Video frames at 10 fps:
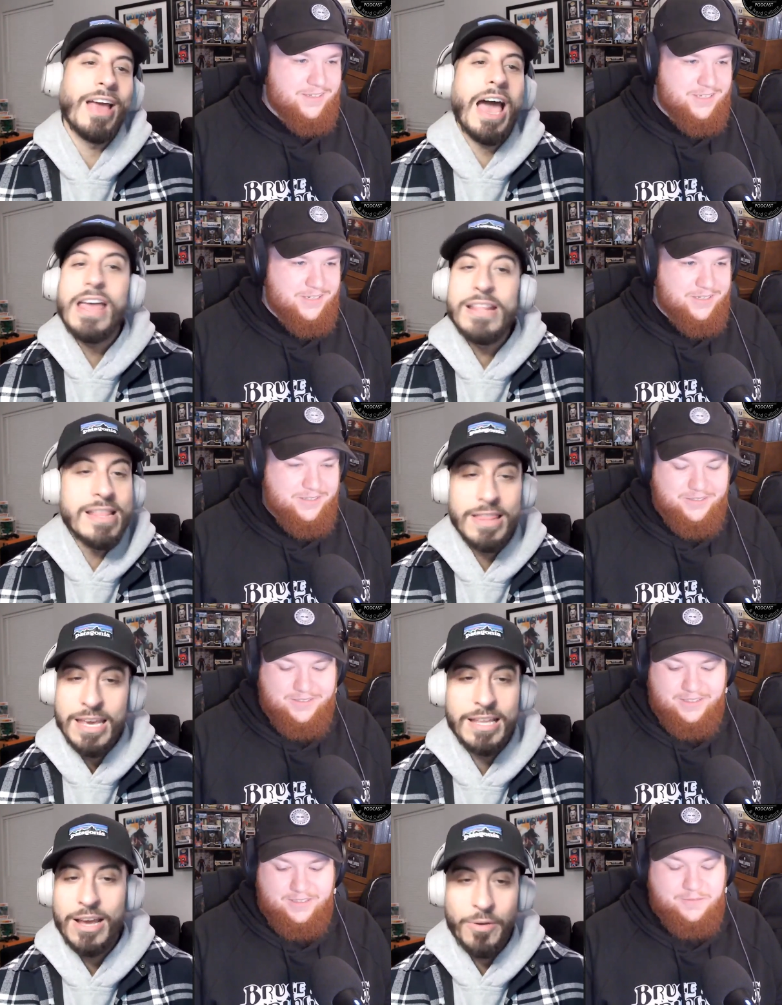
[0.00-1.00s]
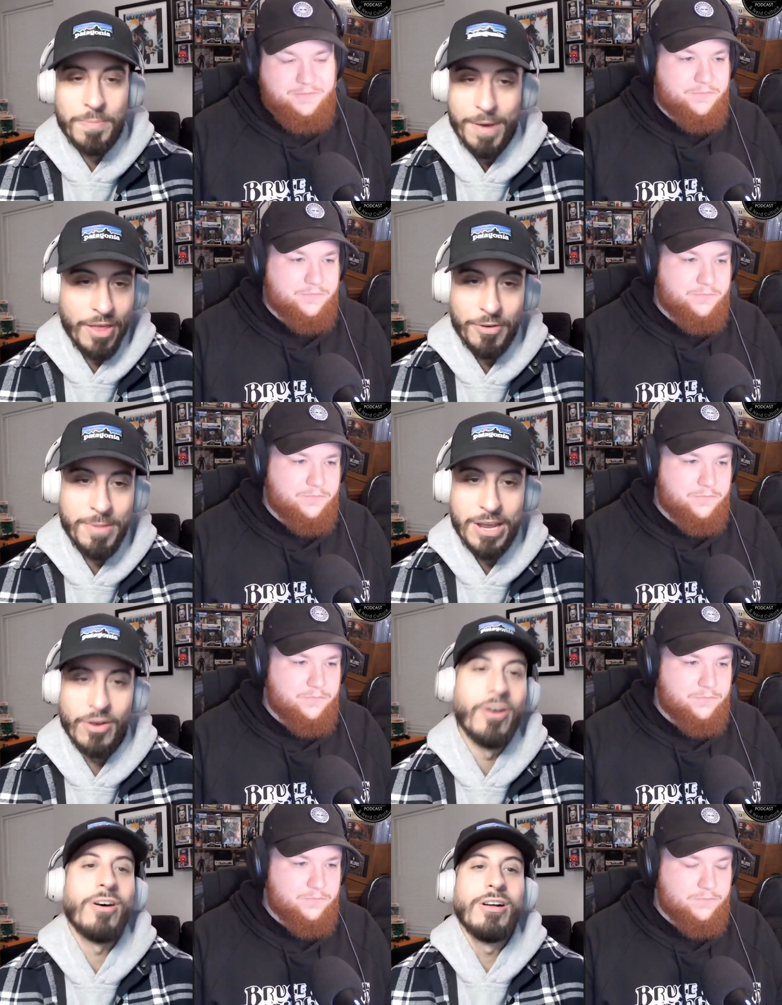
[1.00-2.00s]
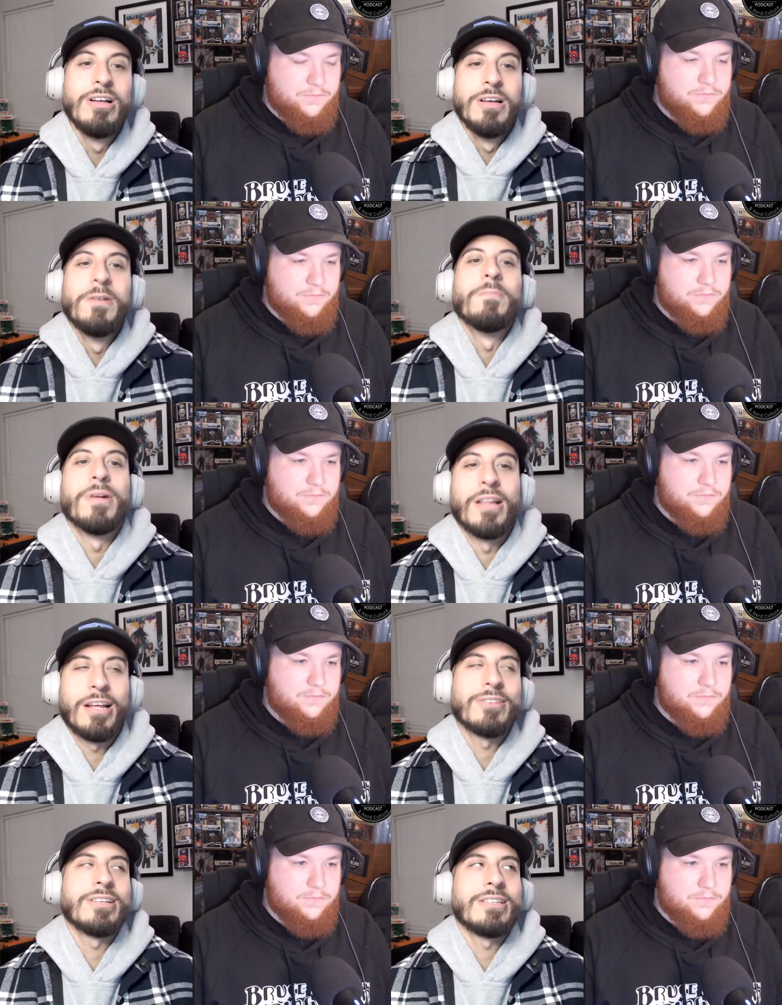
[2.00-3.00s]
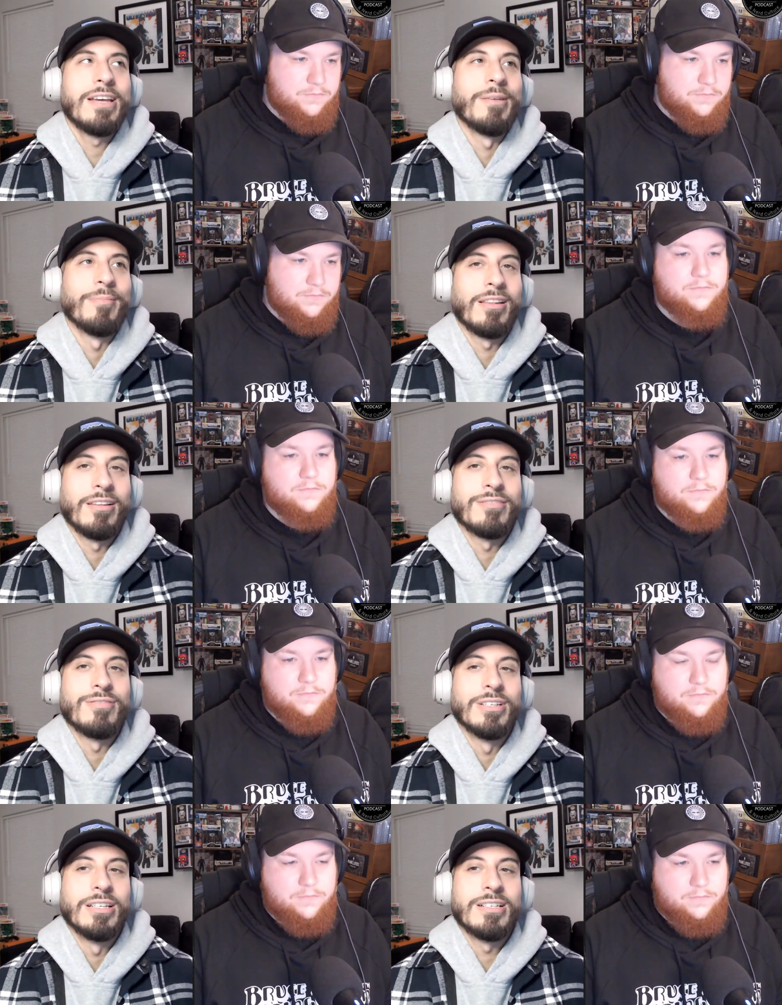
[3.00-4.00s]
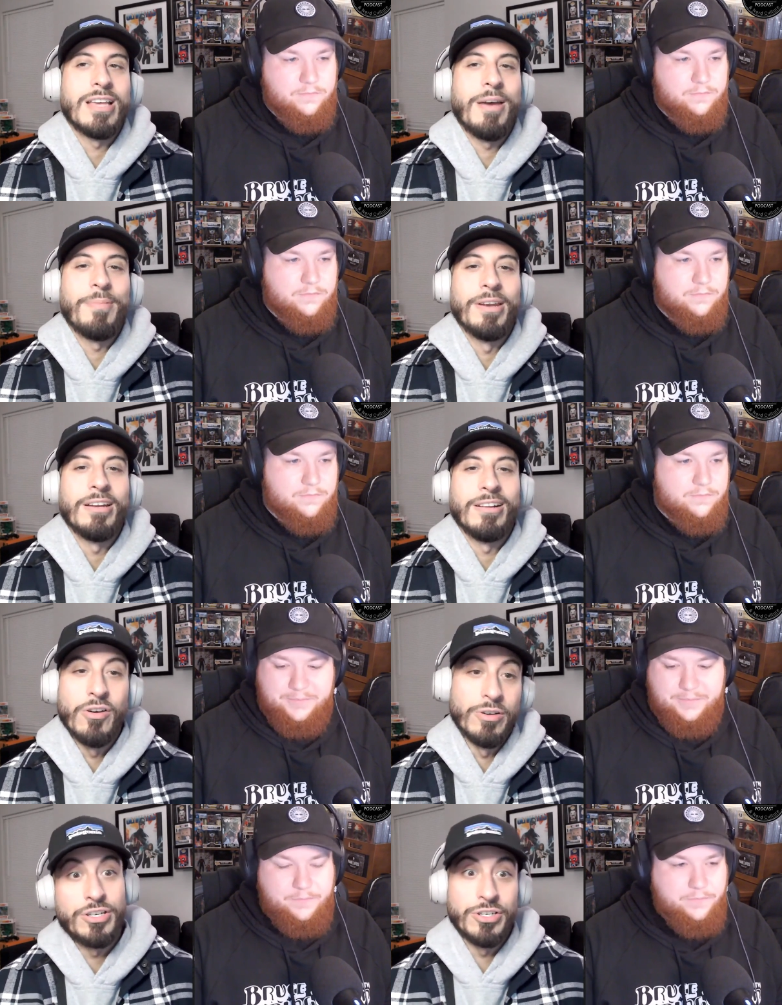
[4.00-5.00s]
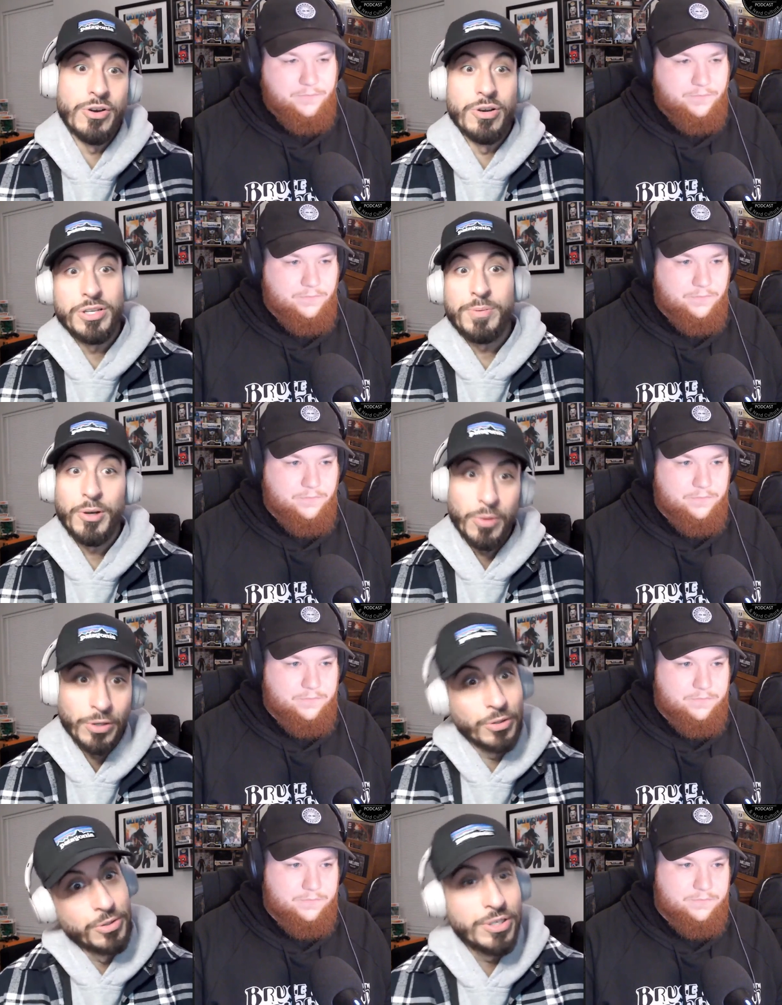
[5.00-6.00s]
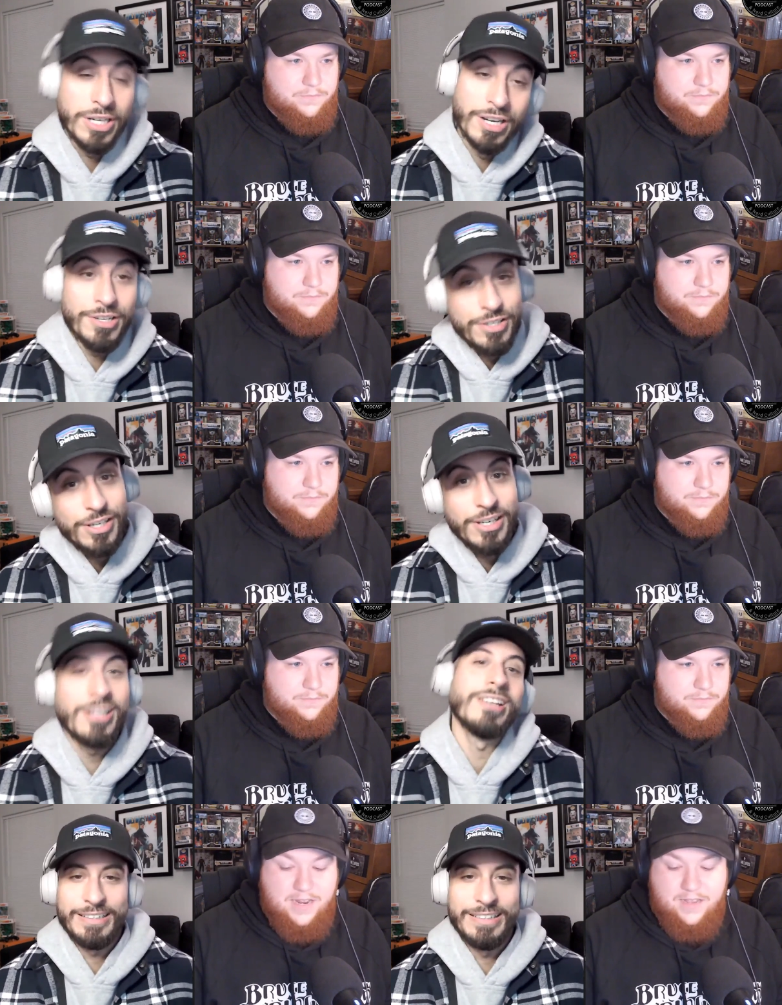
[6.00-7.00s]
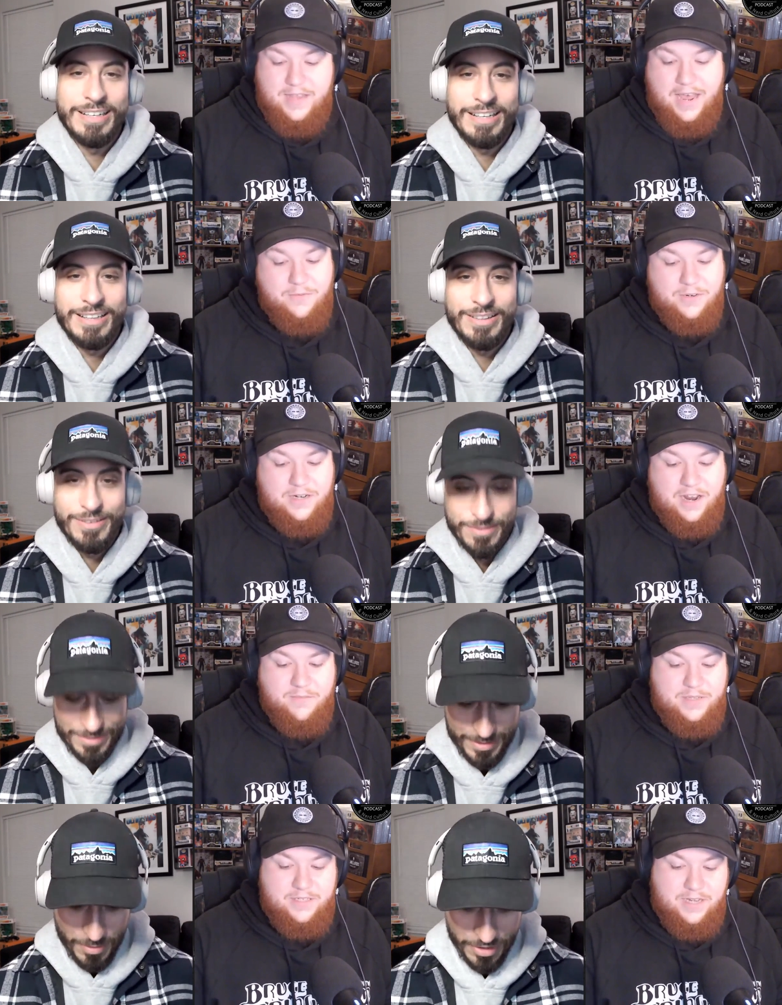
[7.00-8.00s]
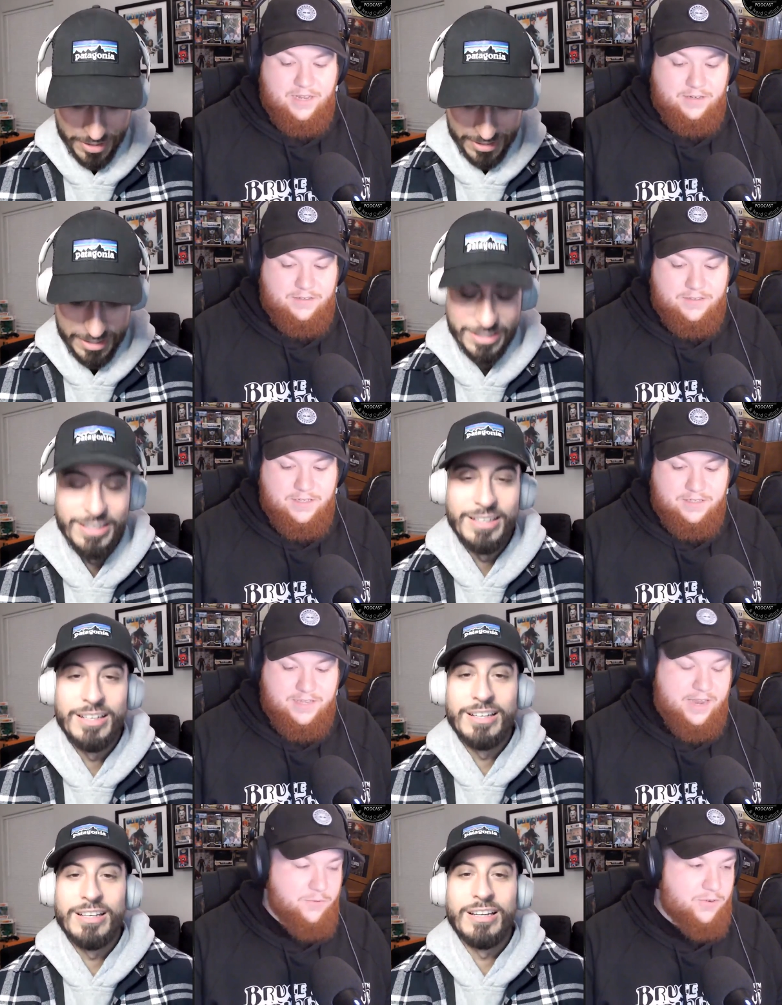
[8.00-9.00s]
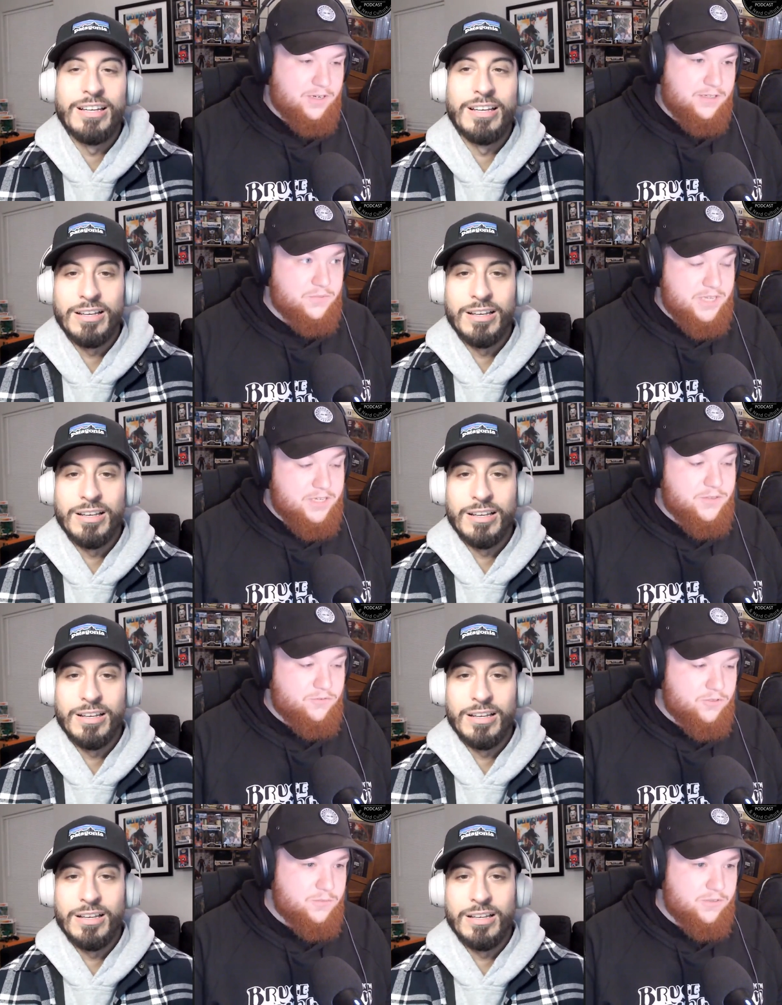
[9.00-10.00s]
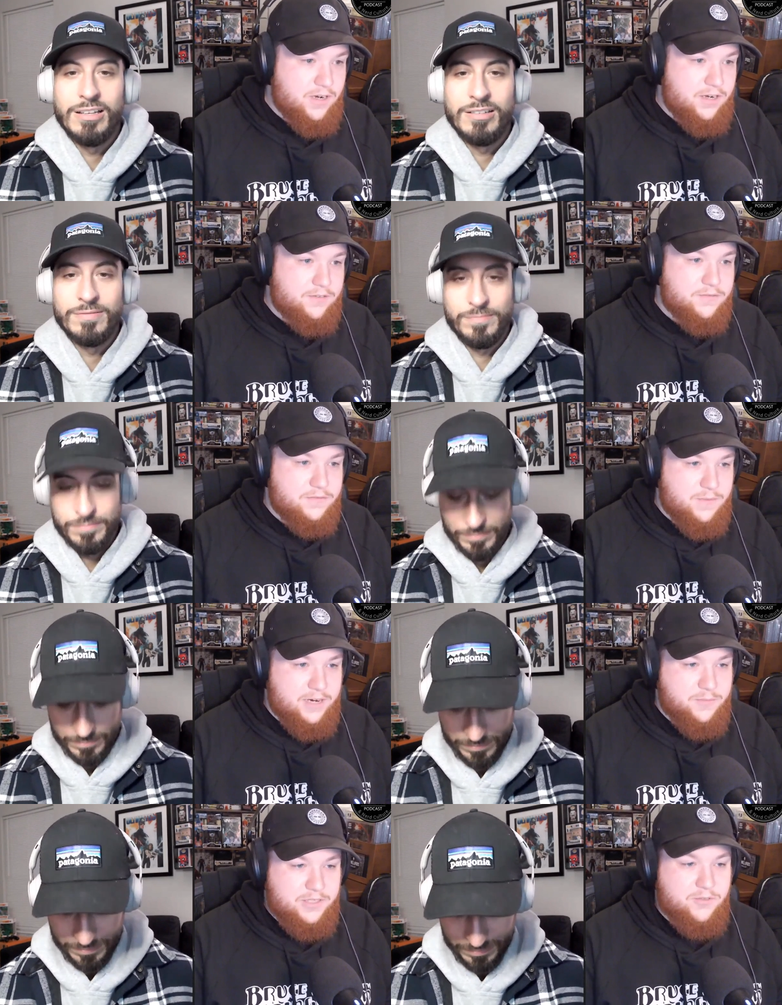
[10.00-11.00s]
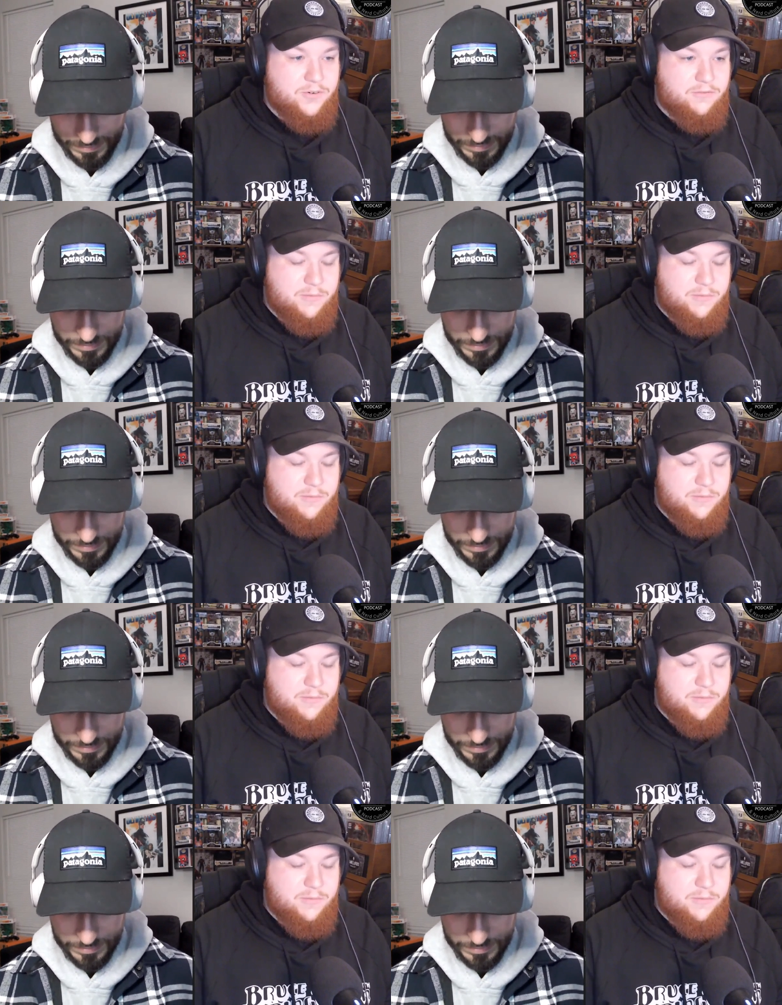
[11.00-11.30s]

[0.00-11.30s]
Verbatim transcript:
Speaker 1: Uh, I didn't know. think yeah. that would bother me at all. Mm-hmm. But like I was like, damn, this really is happening. Oh, she's going to the spirit
Speaker 2: world. Who's she gonna see? Now that I, one I've been well. saying since day one. Since the rumor of Michael B. Jordan